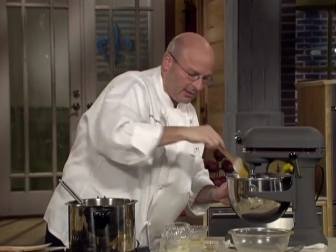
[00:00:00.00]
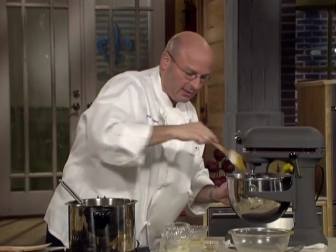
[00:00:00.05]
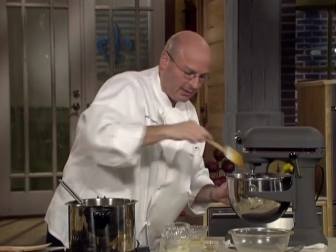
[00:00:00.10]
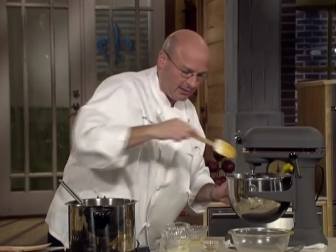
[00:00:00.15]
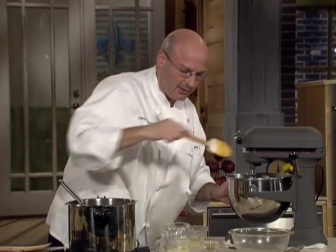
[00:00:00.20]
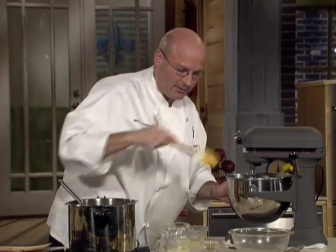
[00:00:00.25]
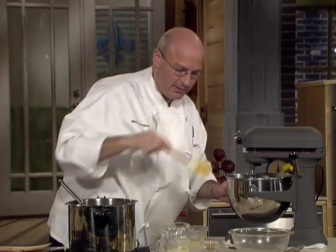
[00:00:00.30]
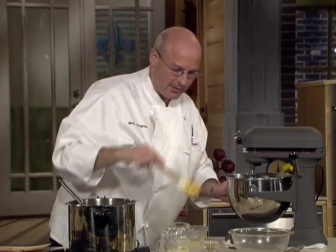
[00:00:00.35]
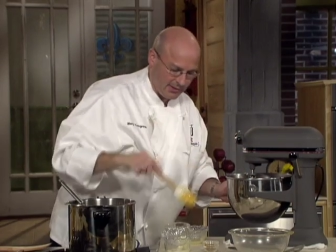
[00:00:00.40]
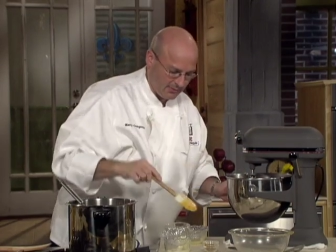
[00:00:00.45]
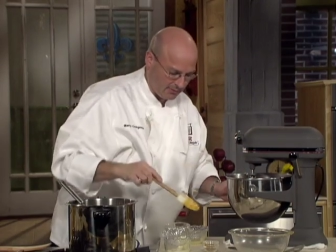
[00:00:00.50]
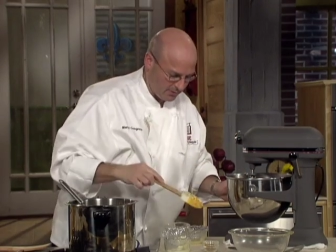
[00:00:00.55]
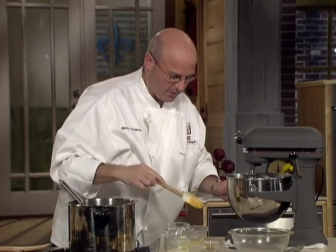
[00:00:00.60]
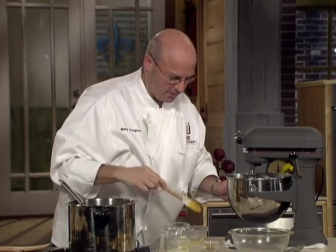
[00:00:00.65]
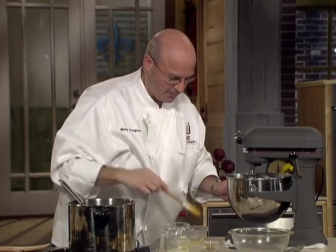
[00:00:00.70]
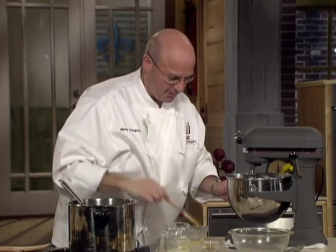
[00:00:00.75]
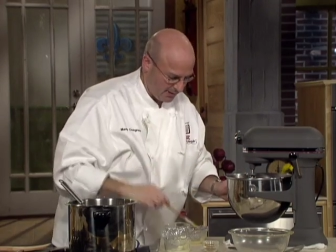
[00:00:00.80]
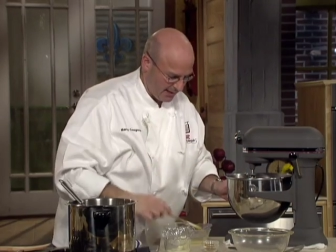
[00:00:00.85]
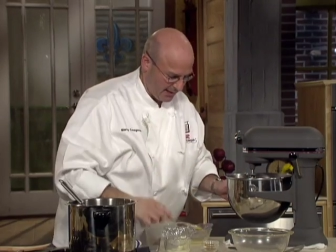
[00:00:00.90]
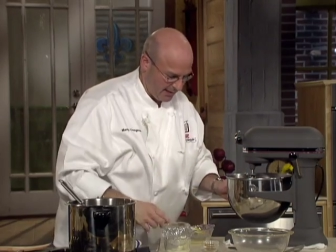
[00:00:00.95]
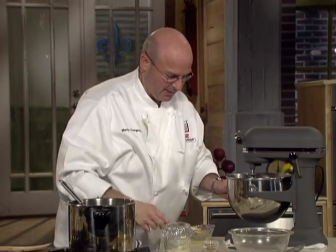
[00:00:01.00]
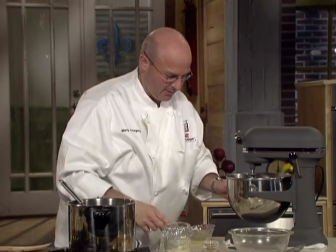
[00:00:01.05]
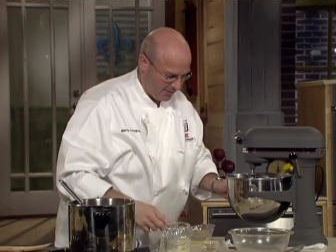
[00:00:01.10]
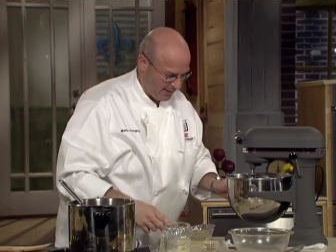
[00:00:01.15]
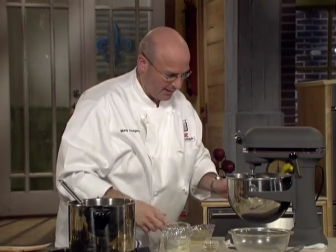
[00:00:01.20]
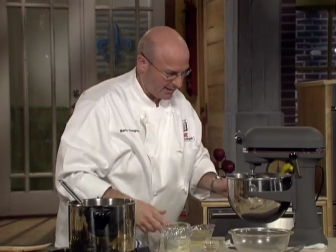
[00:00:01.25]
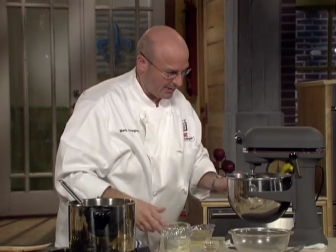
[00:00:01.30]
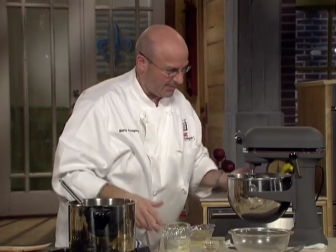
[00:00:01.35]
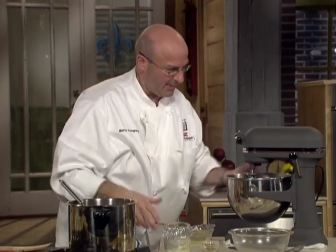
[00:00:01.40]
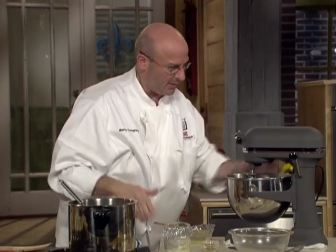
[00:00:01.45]
Oh, the aroma.
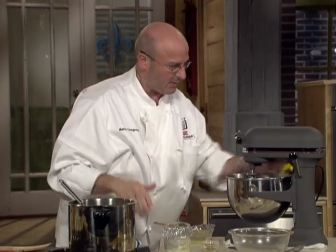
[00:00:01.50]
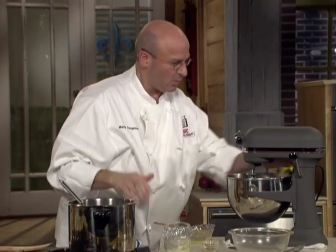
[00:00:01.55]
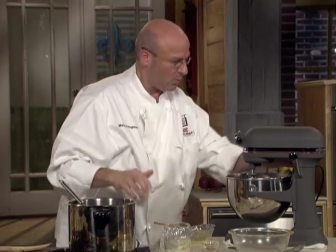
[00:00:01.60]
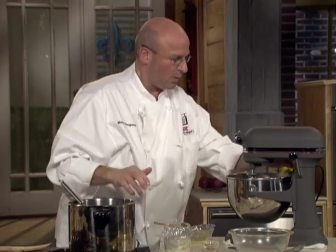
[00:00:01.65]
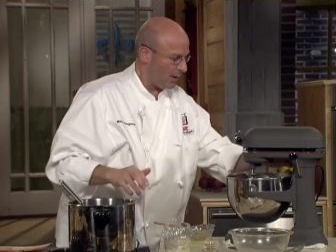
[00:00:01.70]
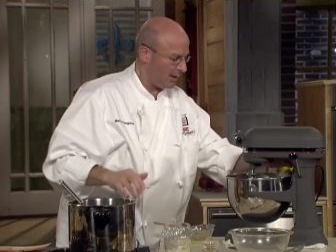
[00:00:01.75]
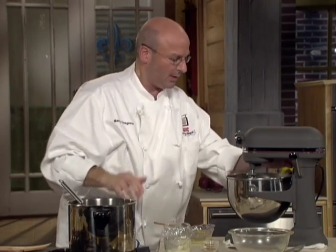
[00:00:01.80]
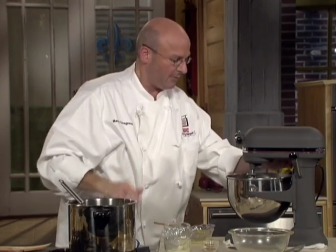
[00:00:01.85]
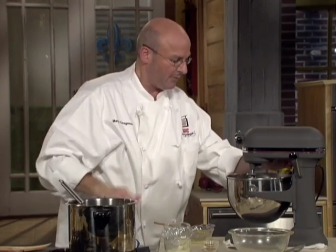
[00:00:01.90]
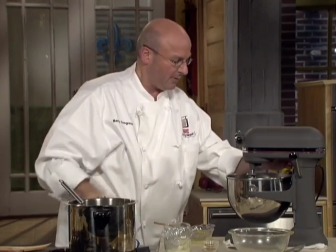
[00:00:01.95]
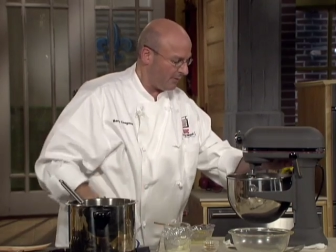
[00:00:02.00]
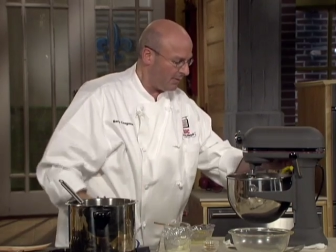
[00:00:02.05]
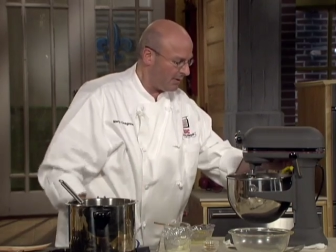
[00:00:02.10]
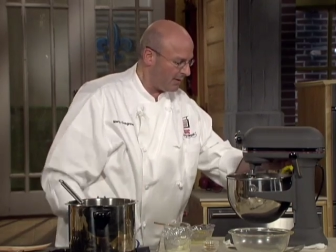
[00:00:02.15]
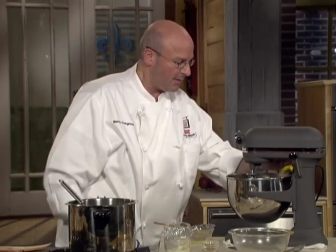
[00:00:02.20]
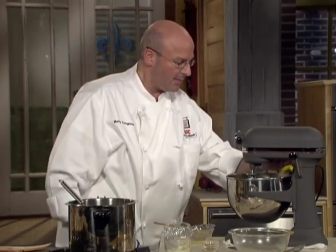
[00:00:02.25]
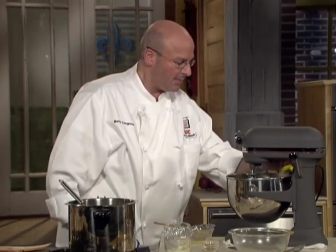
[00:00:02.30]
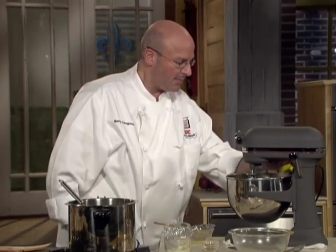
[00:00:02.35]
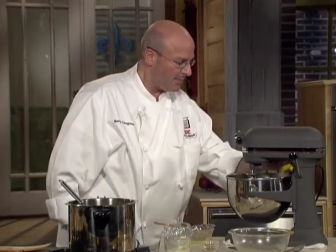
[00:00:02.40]
It smells wonderful.